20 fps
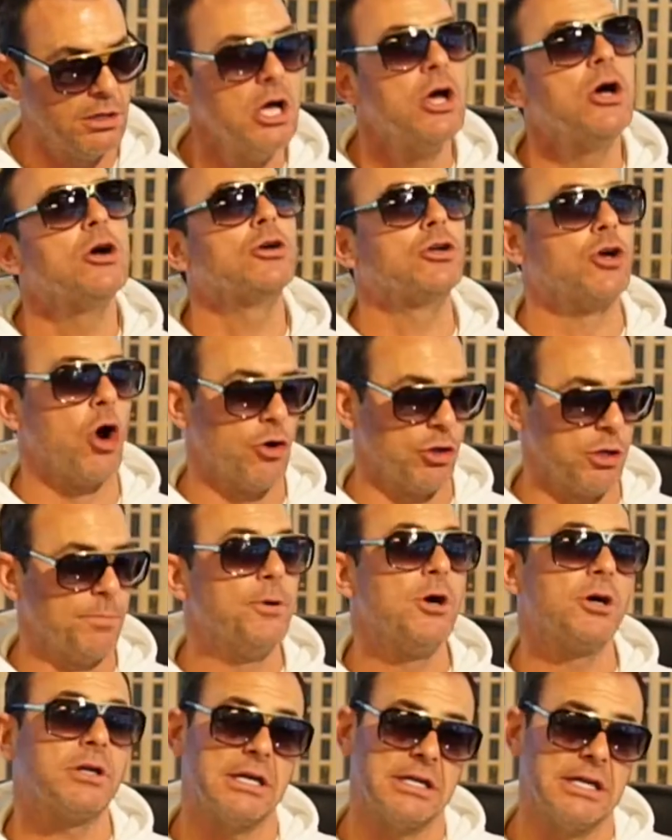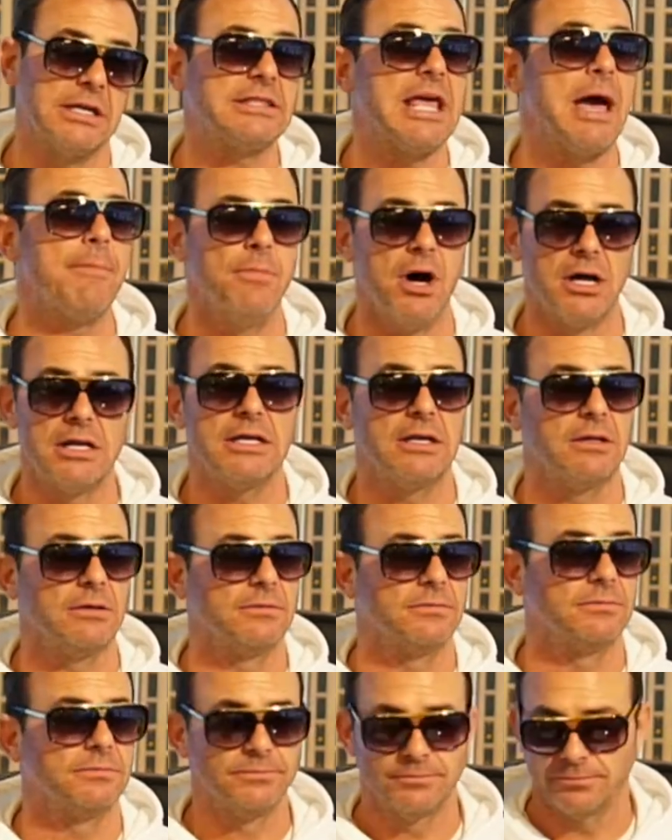yeah. Go to the book and get that money. That's in.
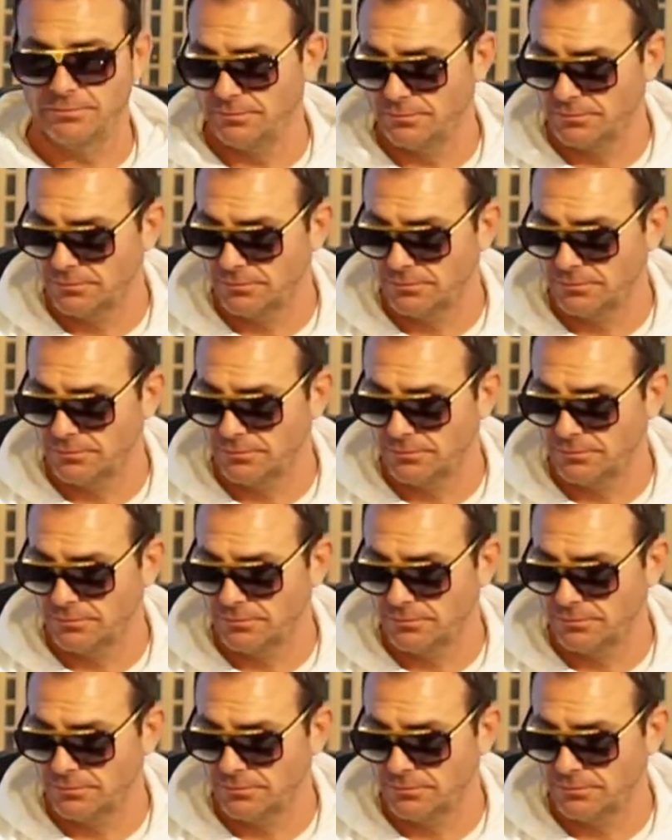something I'm real